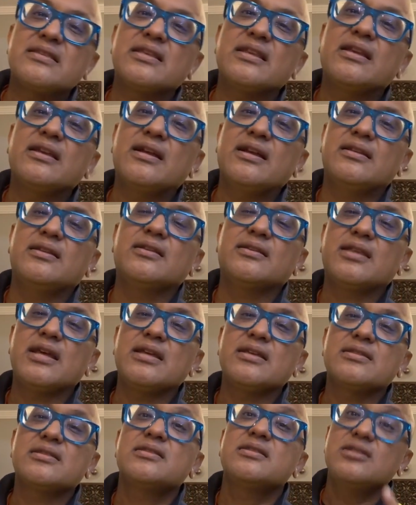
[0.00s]
and get the
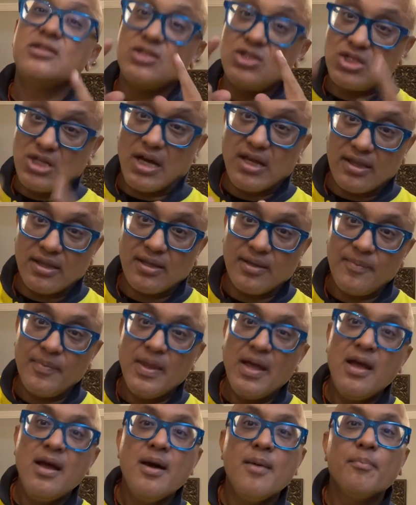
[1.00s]
things done.
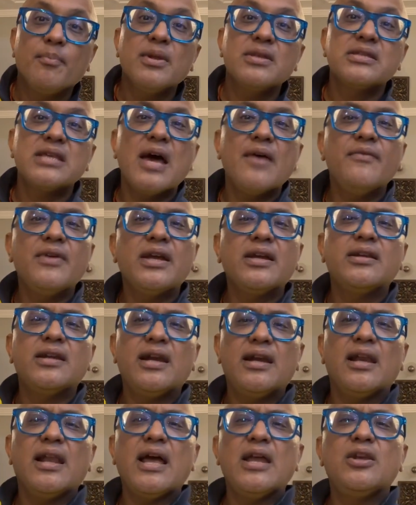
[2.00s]
Plus, having a
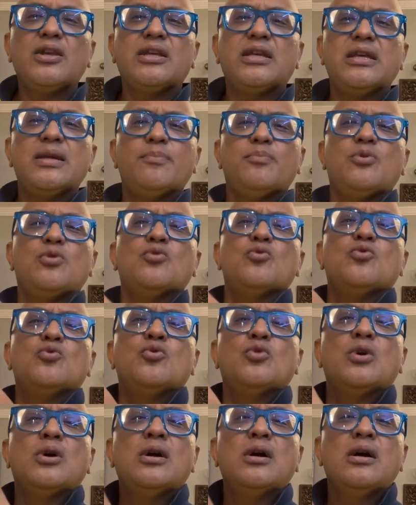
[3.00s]
deadline keep you
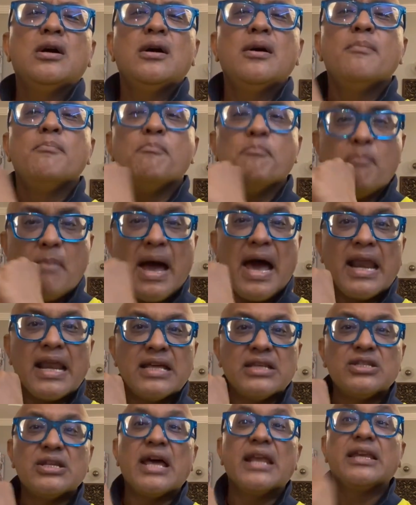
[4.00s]

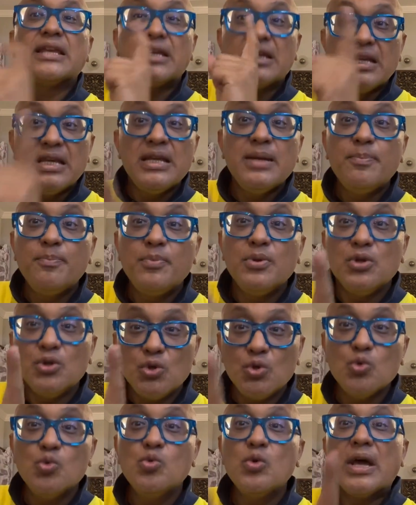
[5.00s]
manage and keep
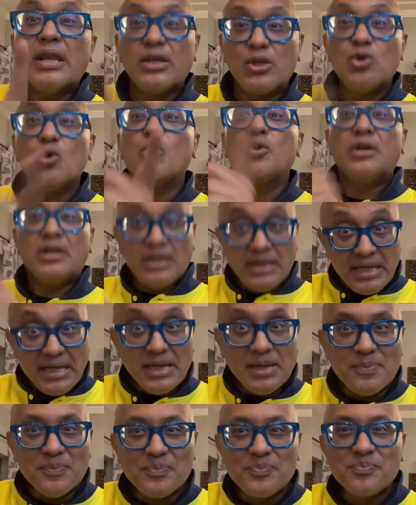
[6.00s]
you and your
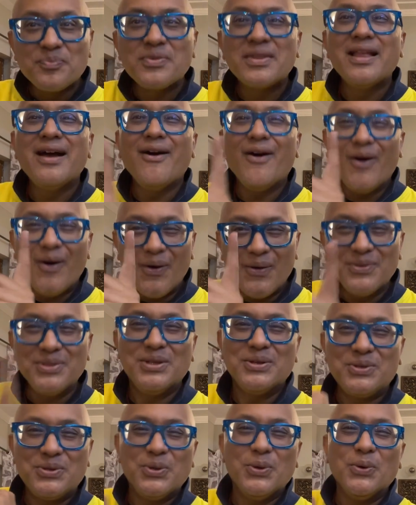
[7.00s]
team on
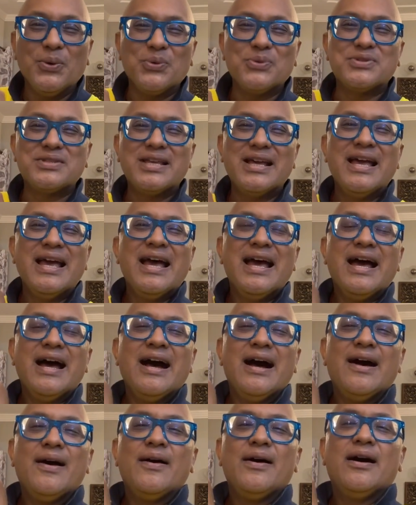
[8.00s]
the toes.
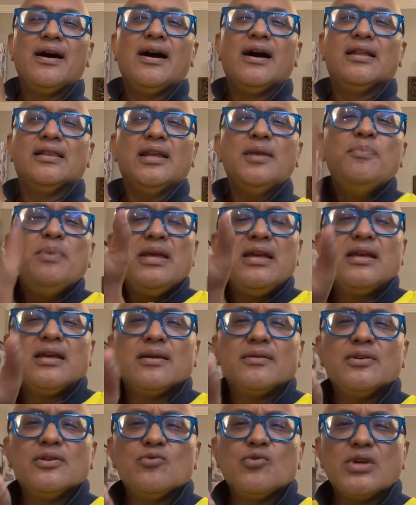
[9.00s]
Let me
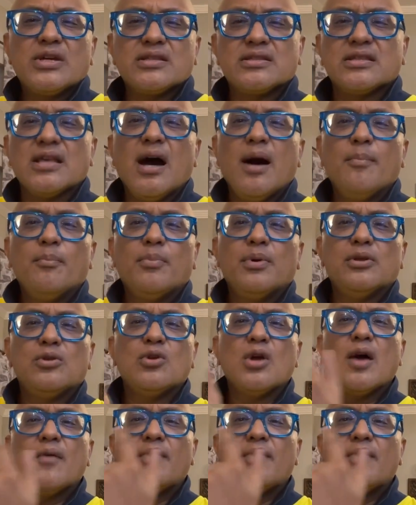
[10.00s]
give you an example. You have